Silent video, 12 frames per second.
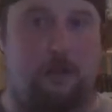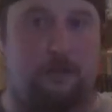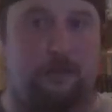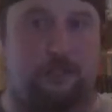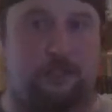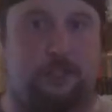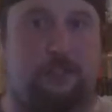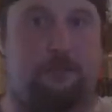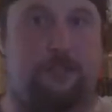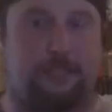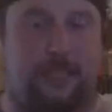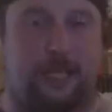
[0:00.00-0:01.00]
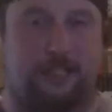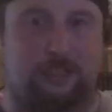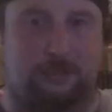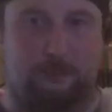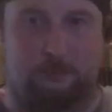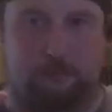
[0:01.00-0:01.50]
This series had
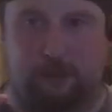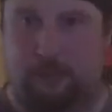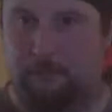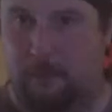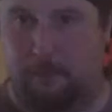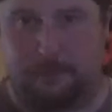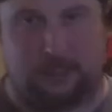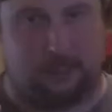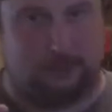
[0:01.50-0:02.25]
some brilliant moments, had